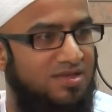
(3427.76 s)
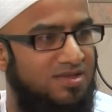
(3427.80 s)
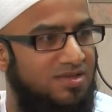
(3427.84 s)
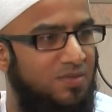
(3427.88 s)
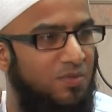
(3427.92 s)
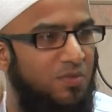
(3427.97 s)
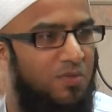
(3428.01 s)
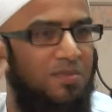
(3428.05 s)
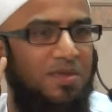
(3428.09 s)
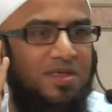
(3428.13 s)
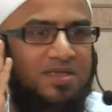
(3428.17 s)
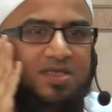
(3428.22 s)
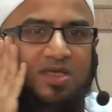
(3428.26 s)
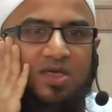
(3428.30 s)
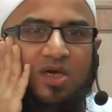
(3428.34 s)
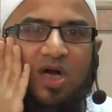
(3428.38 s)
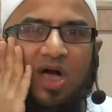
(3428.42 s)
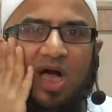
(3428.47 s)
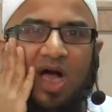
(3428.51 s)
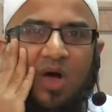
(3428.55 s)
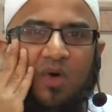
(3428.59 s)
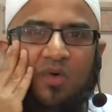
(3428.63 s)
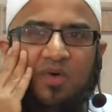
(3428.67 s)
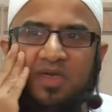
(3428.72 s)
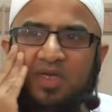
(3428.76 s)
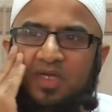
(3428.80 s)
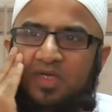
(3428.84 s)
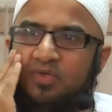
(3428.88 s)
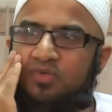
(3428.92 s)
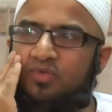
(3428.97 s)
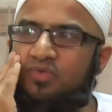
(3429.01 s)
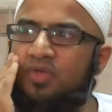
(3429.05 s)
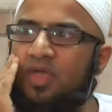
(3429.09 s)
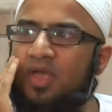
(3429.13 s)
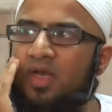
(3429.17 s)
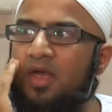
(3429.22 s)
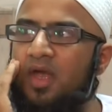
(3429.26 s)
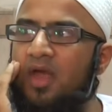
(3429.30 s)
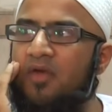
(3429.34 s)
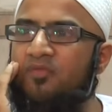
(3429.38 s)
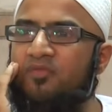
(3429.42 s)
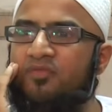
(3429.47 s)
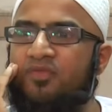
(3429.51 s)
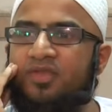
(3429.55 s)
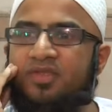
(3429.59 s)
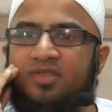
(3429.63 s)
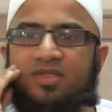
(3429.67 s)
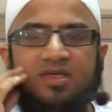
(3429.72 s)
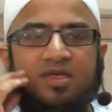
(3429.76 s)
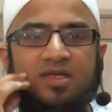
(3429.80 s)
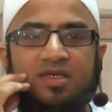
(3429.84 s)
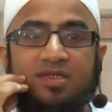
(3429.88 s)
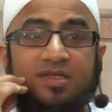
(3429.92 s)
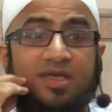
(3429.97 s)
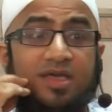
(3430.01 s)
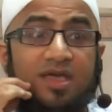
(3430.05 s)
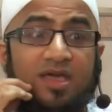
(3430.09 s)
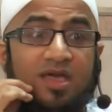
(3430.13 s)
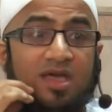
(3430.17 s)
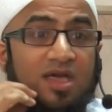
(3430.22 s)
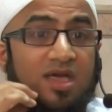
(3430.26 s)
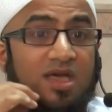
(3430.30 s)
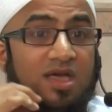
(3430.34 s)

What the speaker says: Someone might say, oh, how can I do that every single day?